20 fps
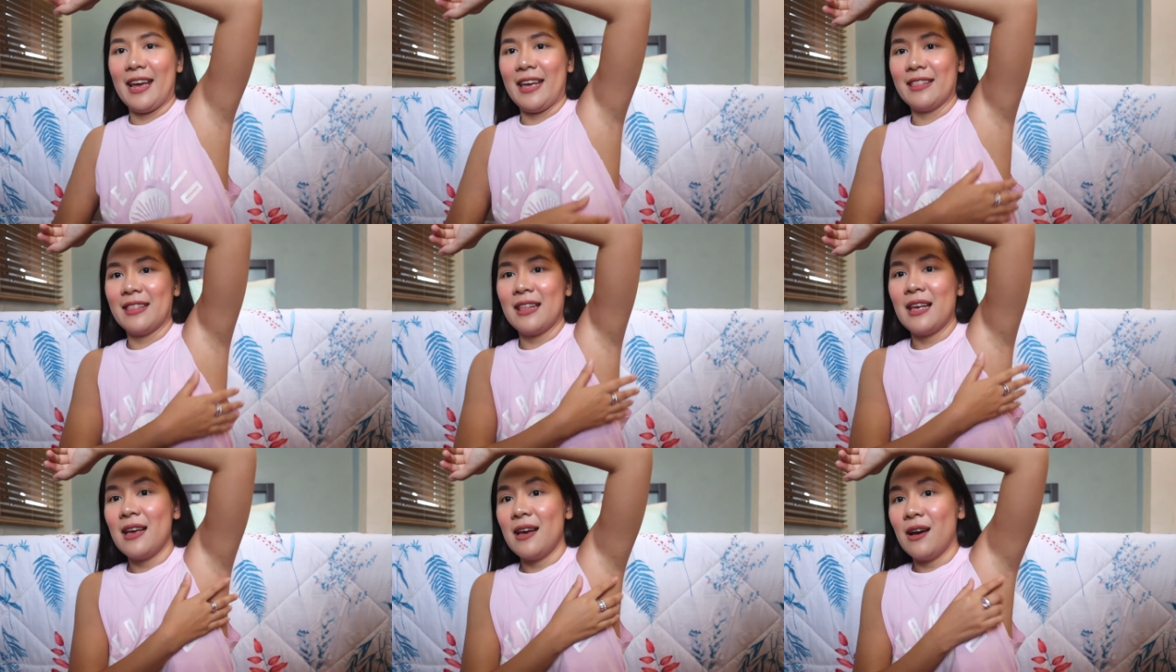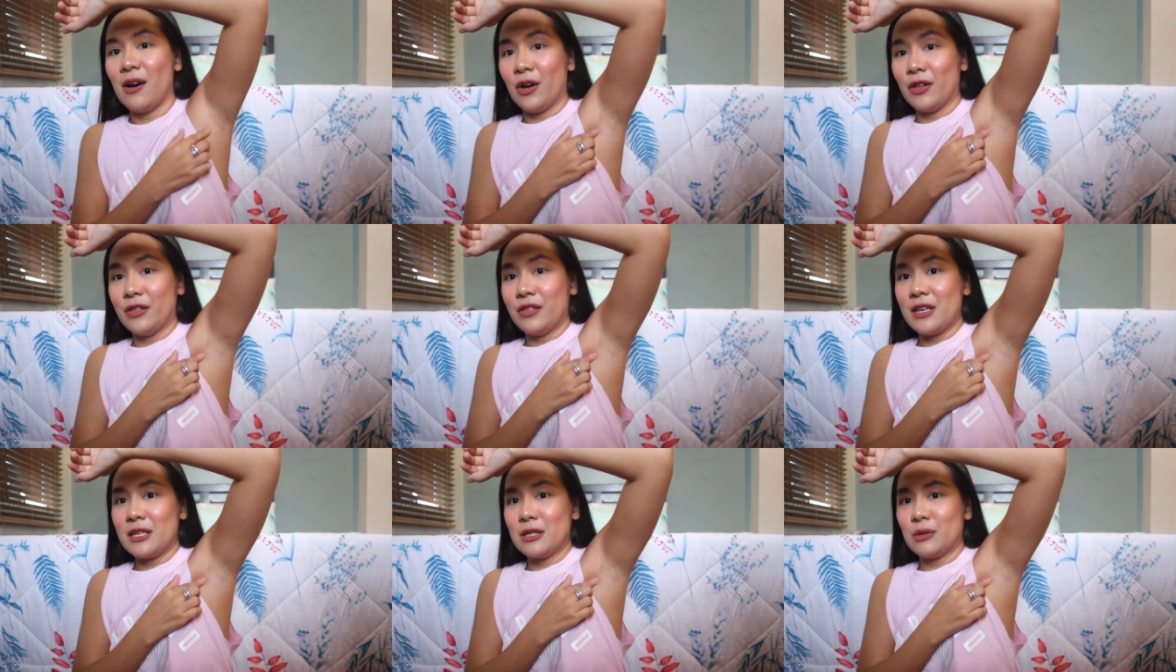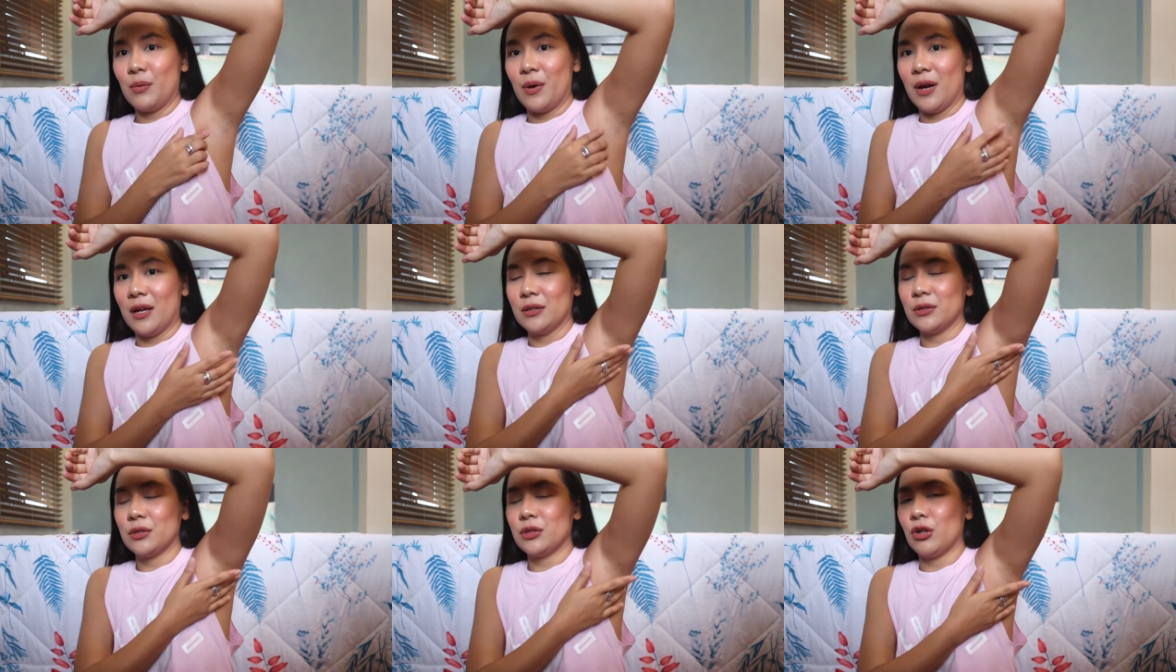And on this
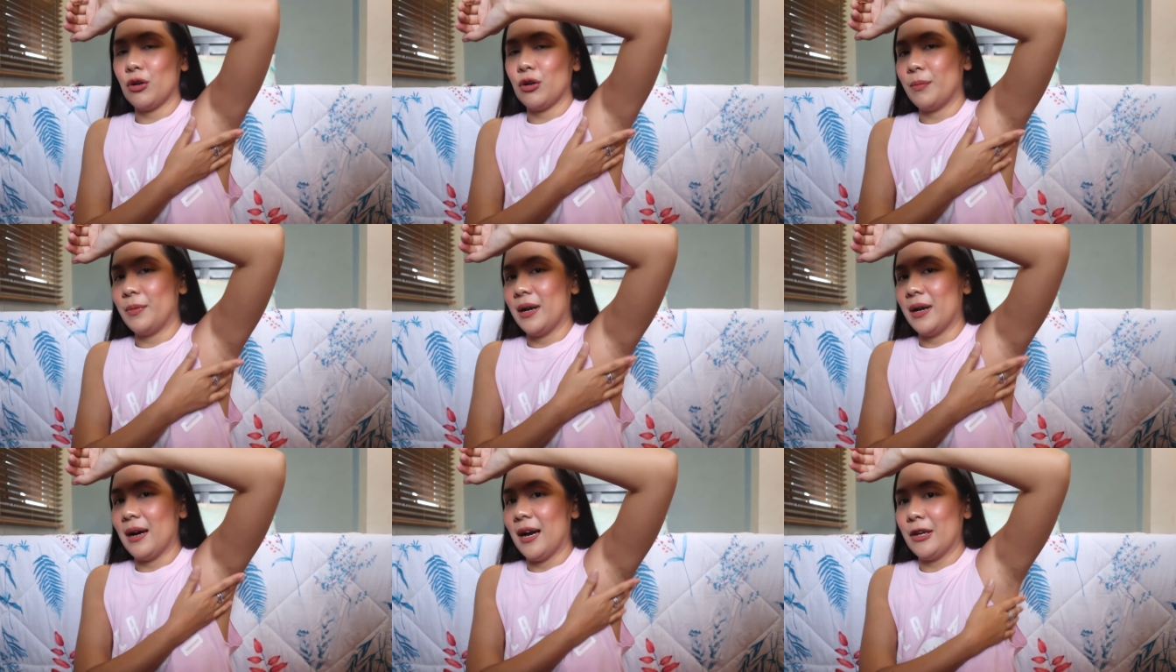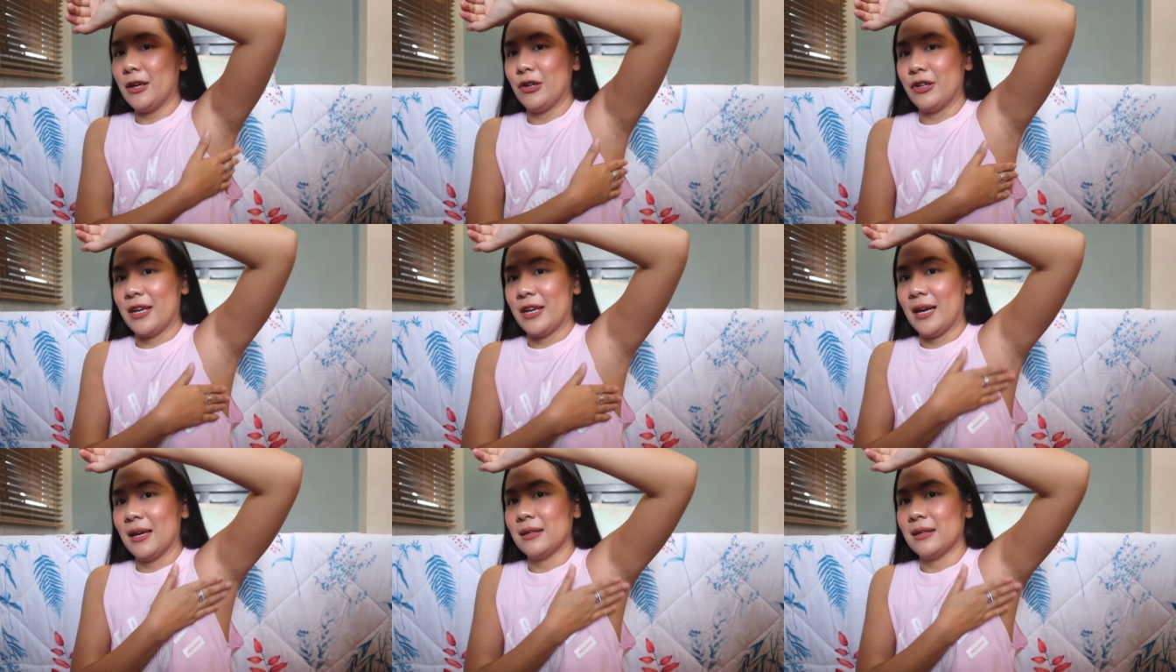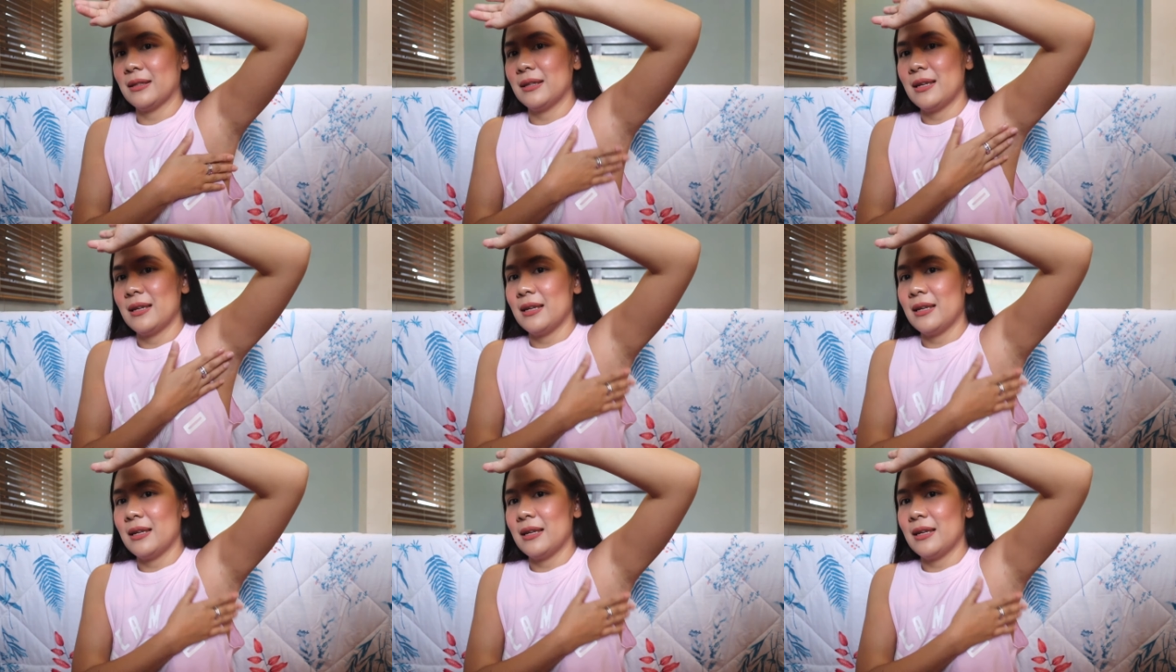one, sobrang ano niya.